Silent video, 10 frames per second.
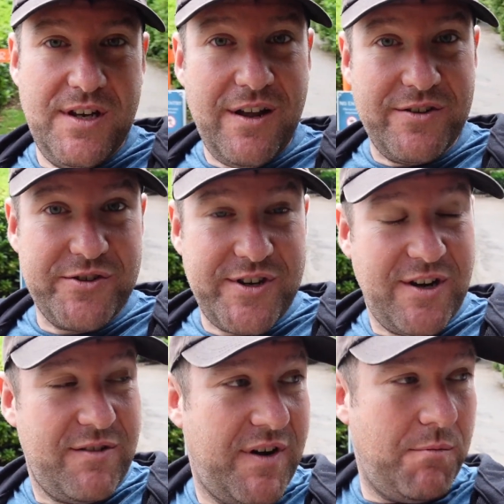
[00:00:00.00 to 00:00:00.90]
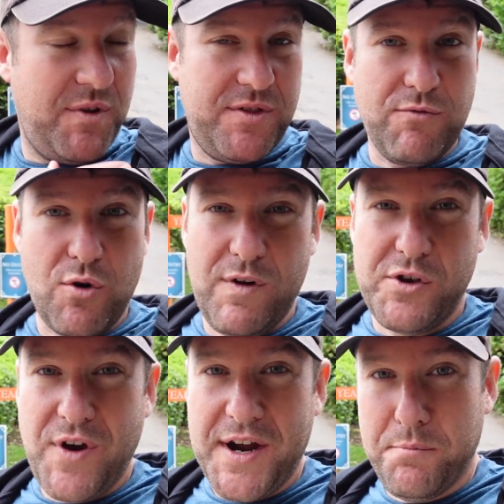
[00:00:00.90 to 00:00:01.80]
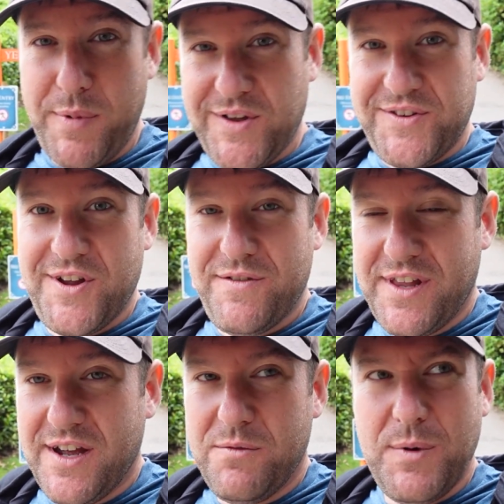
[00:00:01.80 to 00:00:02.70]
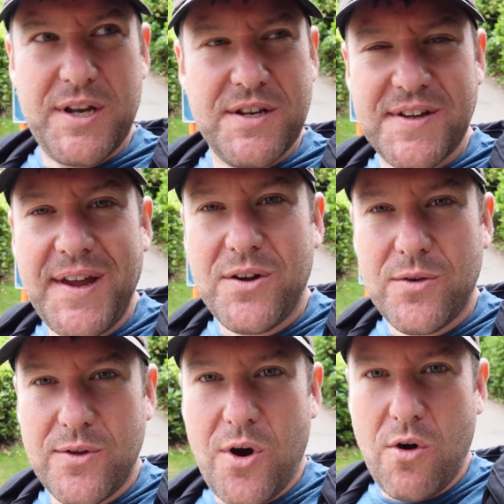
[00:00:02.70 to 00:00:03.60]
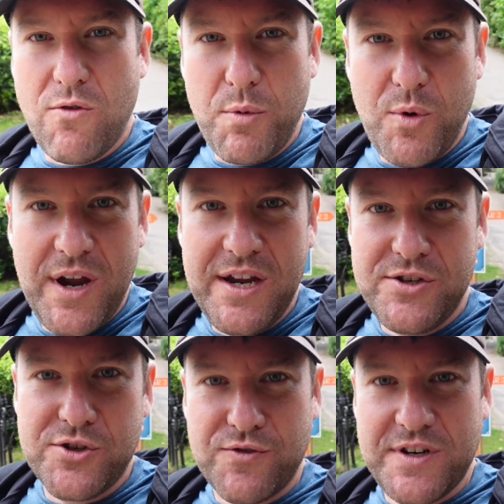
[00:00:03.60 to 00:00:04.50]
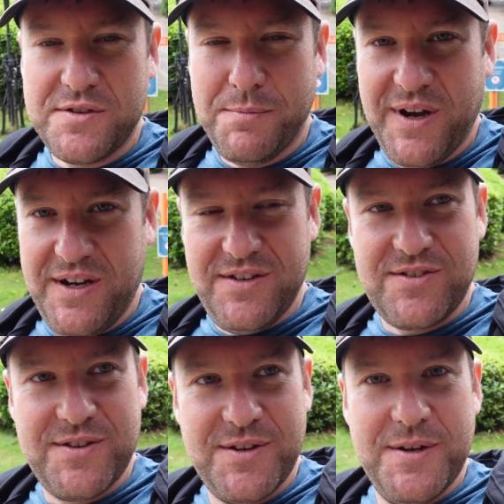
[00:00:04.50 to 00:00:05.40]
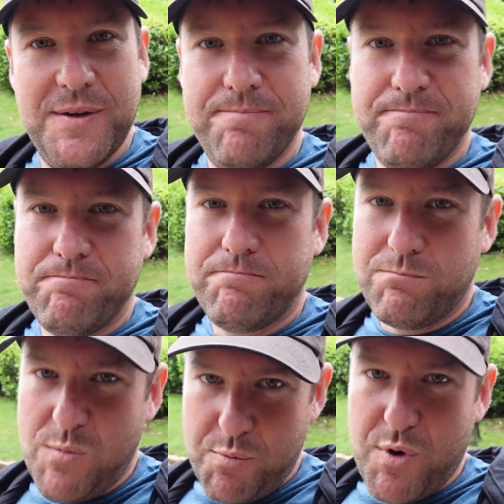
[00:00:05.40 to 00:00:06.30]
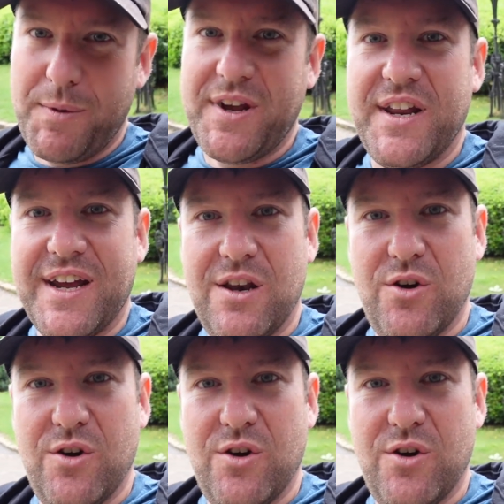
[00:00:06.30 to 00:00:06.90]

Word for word: lunch and our fun with the roaring dragon buttons over there, we're going to take on the horrible histories maze. We're probably going to get